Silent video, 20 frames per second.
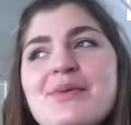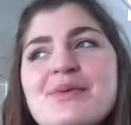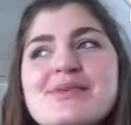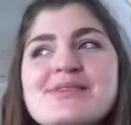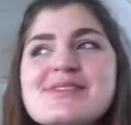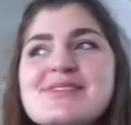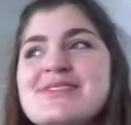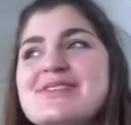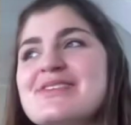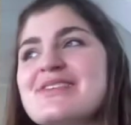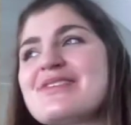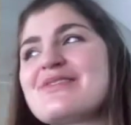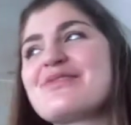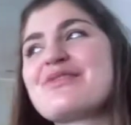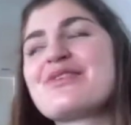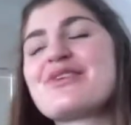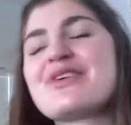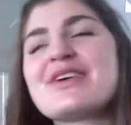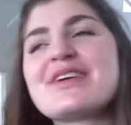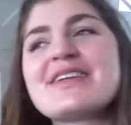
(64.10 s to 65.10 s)
was
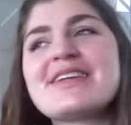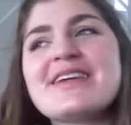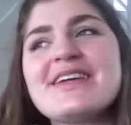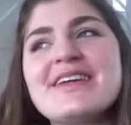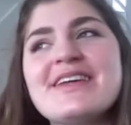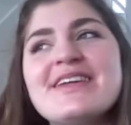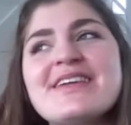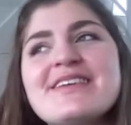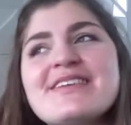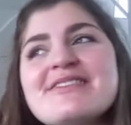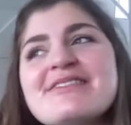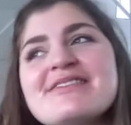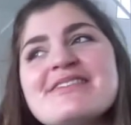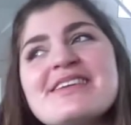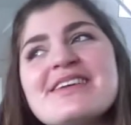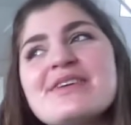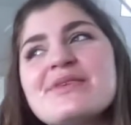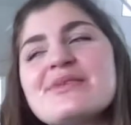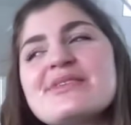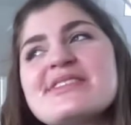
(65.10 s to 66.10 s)
14,
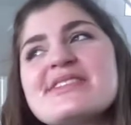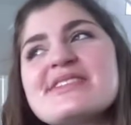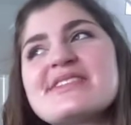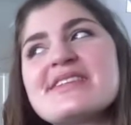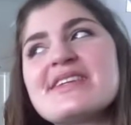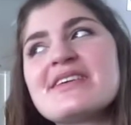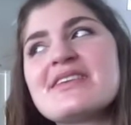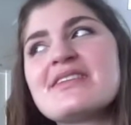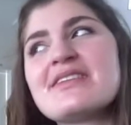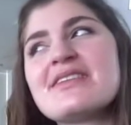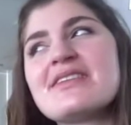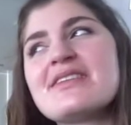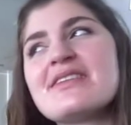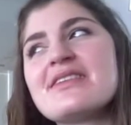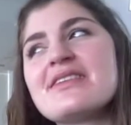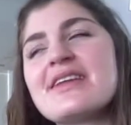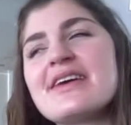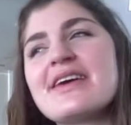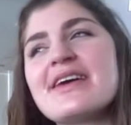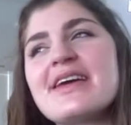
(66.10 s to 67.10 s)
it was still
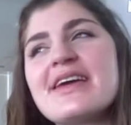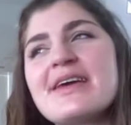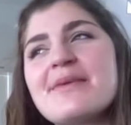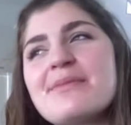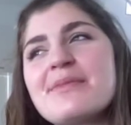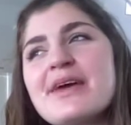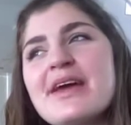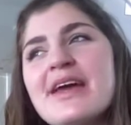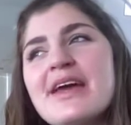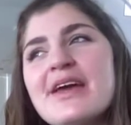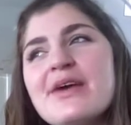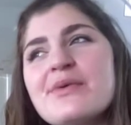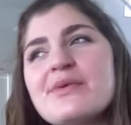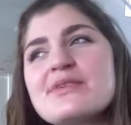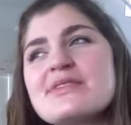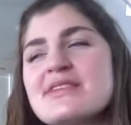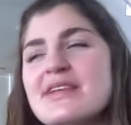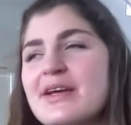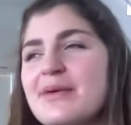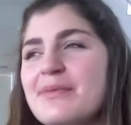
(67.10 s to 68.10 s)
like Kim K
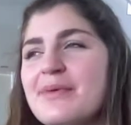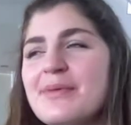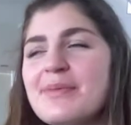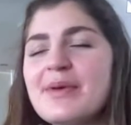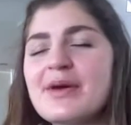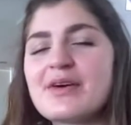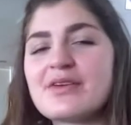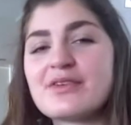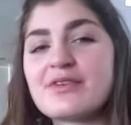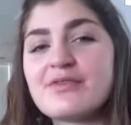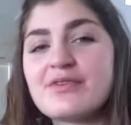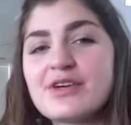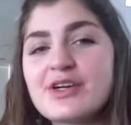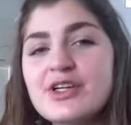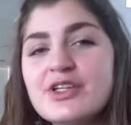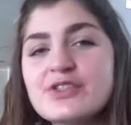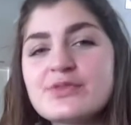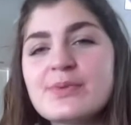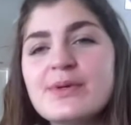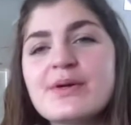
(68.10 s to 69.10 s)
was like maybe on the
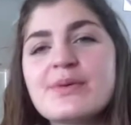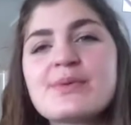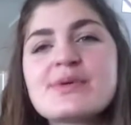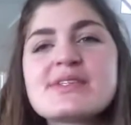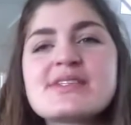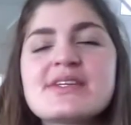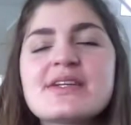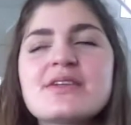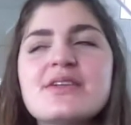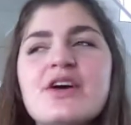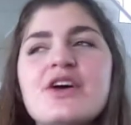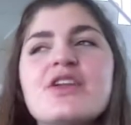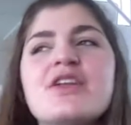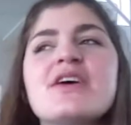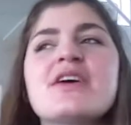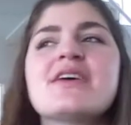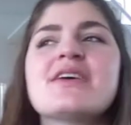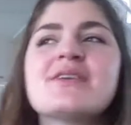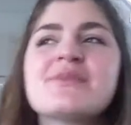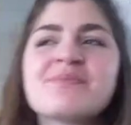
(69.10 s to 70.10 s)
verge, but it was still not
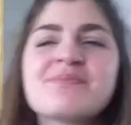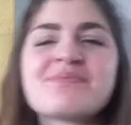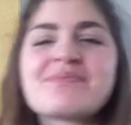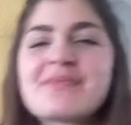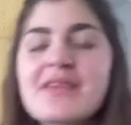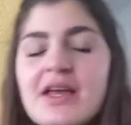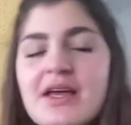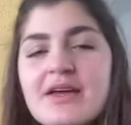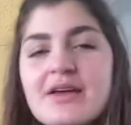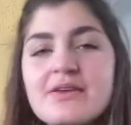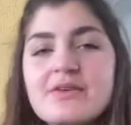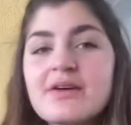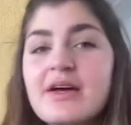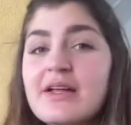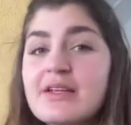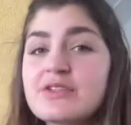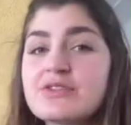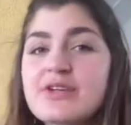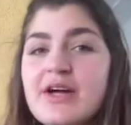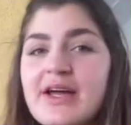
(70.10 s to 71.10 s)

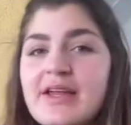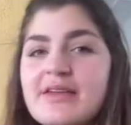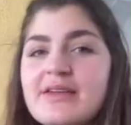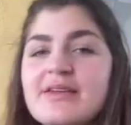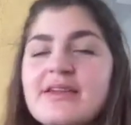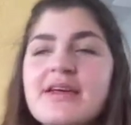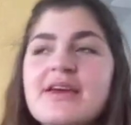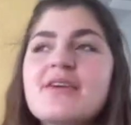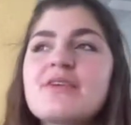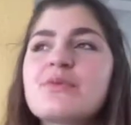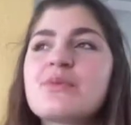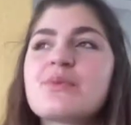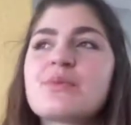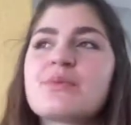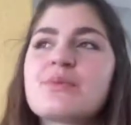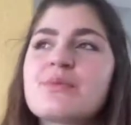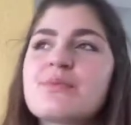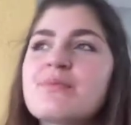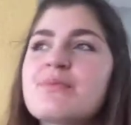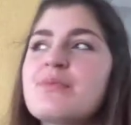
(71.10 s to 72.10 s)
a trend. Like
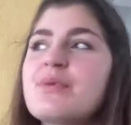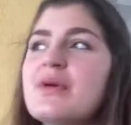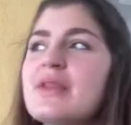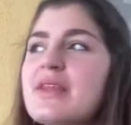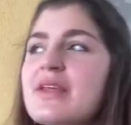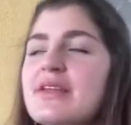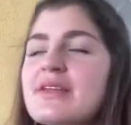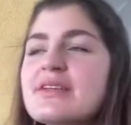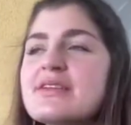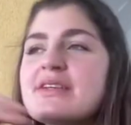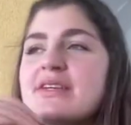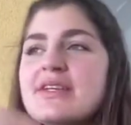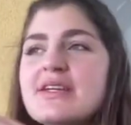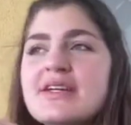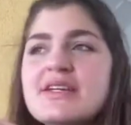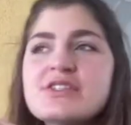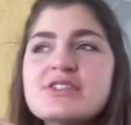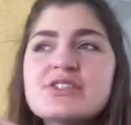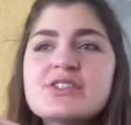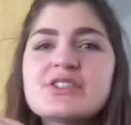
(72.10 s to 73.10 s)
within
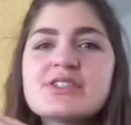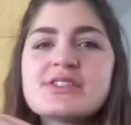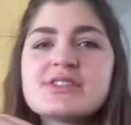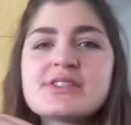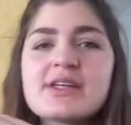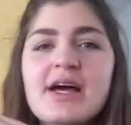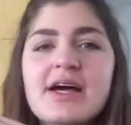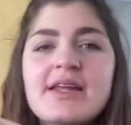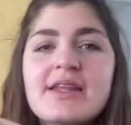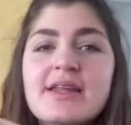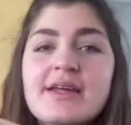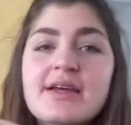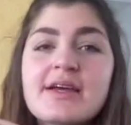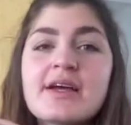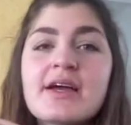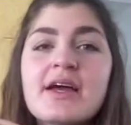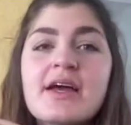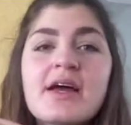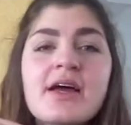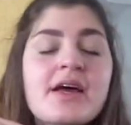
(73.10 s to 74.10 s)
teenagers, I
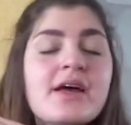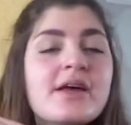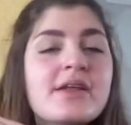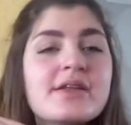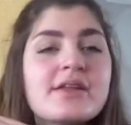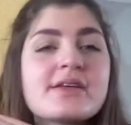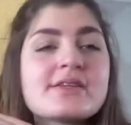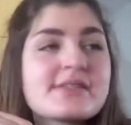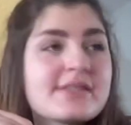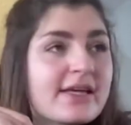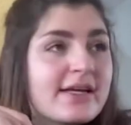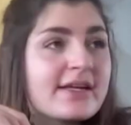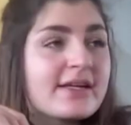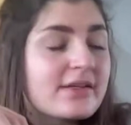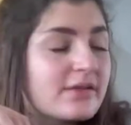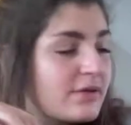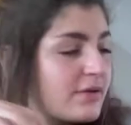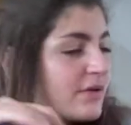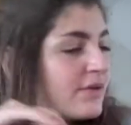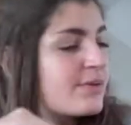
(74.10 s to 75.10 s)
think the skinny
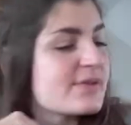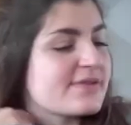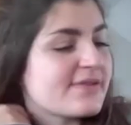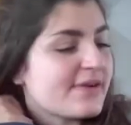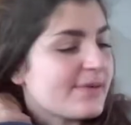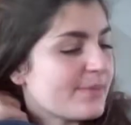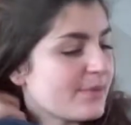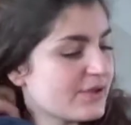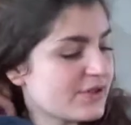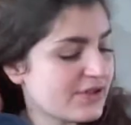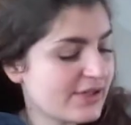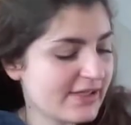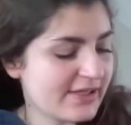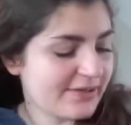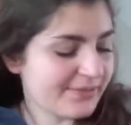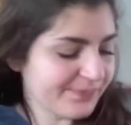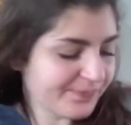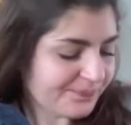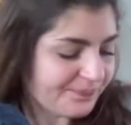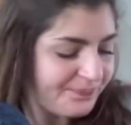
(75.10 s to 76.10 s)
look was very much
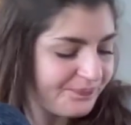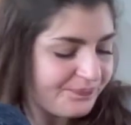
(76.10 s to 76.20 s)
in.